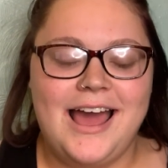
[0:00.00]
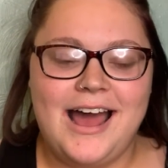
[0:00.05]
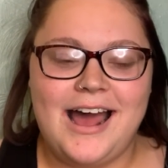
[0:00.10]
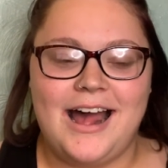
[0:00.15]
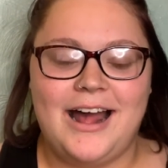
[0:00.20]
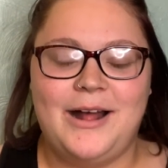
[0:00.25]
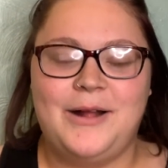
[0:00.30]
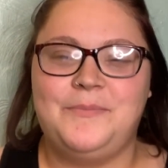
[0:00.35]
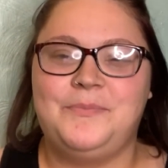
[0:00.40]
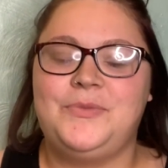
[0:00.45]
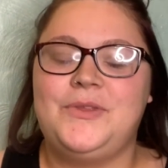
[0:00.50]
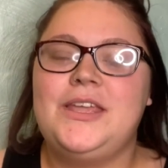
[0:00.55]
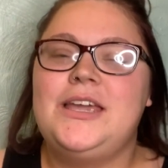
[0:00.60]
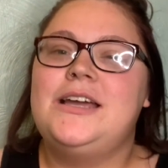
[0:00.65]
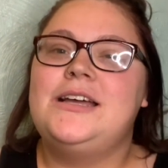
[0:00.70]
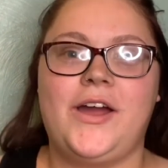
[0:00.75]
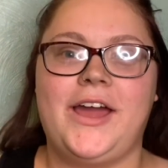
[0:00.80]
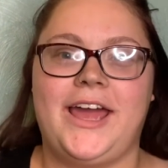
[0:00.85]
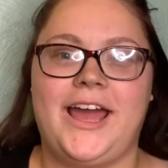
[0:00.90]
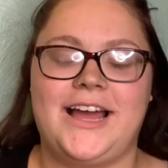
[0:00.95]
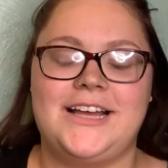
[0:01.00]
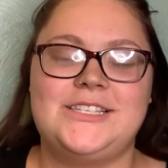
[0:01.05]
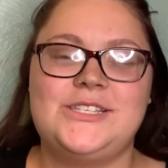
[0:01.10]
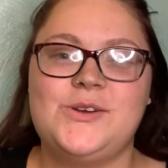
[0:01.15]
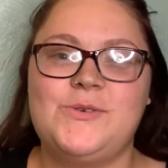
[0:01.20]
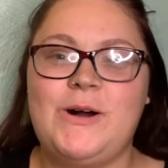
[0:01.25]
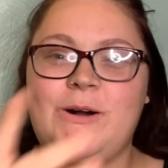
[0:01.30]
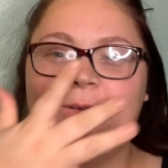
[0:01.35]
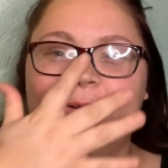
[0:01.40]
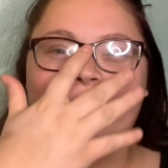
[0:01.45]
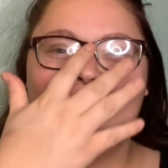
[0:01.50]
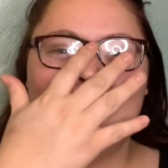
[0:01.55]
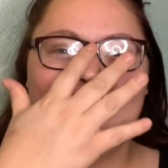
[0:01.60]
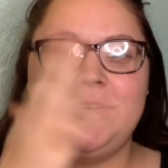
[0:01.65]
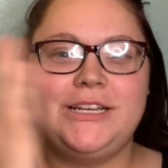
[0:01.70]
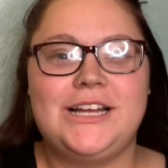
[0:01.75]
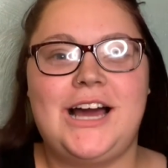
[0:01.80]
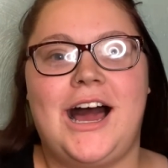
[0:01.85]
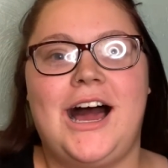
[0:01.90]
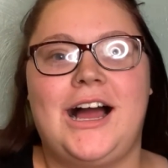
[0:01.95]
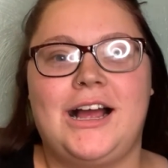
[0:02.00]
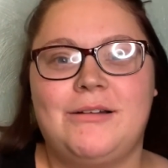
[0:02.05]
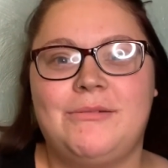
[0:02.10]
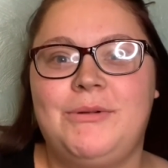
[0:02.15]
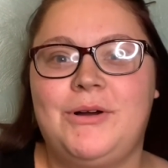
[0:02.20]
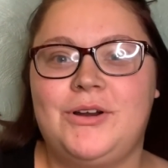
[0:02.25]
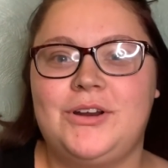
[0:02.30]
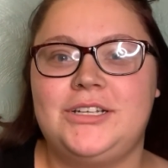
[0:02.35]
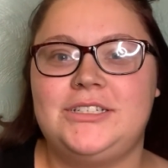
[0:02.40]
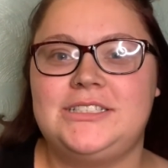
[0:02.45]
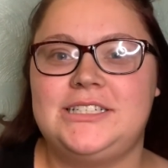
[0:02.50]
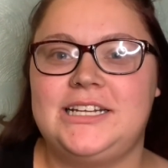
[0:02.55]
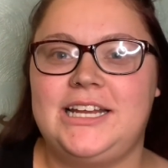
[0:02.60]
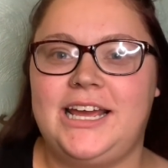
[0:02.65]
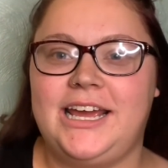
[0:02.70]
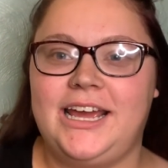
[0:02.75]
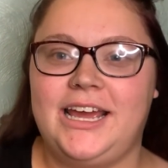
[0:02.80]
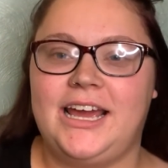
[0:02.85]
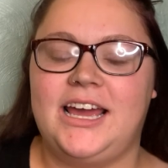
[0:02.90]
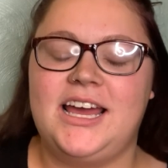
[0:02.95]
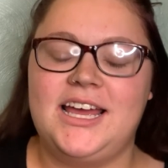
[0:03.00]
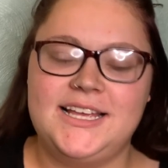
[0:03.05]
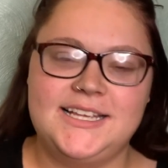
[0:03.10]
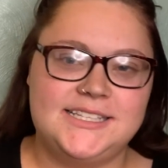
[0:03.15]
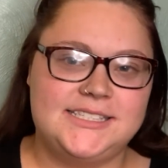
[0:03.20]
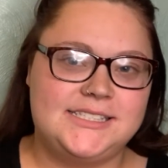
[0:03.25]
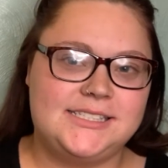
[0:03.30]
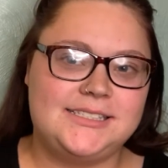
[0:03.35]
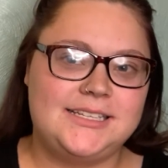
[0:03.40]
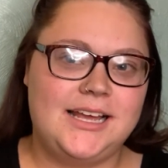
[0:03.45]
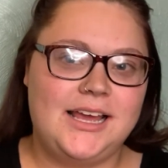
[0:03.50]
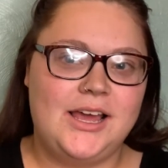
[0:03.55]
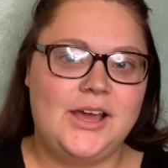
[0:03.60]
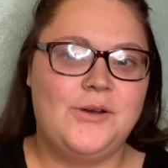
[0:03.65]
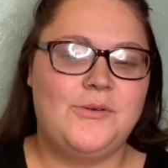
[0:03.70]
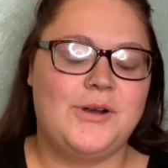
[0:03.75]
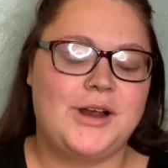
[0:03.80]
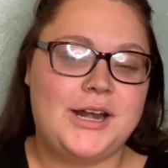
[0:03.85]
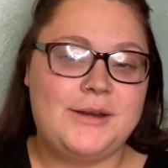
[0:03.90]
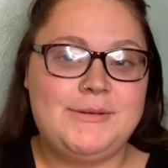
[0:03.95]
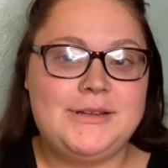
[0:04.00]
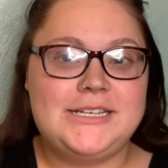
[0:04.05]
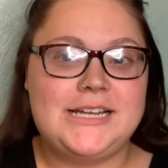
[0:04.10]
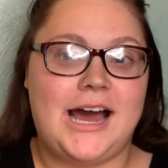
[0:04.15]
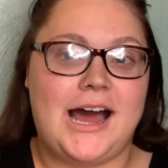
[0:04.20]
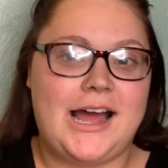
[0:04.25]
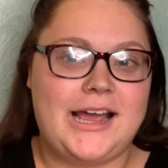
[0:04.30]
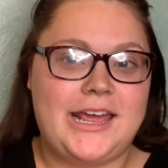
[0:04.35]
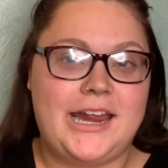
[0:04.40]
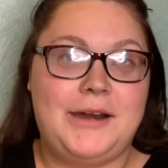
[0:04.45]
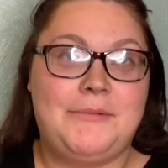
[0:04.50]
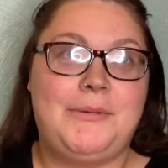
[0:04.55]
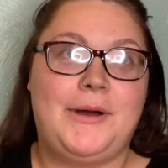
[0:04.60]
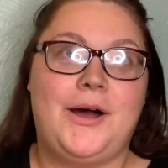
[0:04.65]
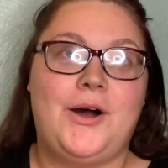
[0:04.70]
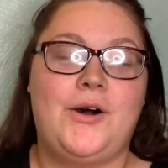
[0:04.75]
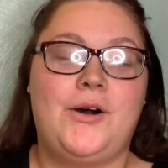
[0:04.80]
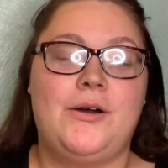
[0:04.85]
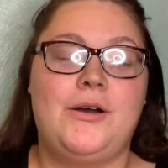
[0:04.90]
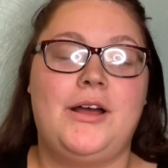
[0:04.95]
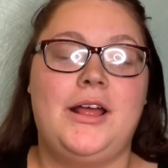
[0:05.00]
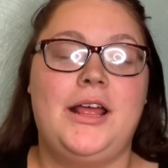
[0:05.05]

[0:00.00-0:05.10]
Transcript: Okay guys, so what we're going to be talking about today is we're going to be talking about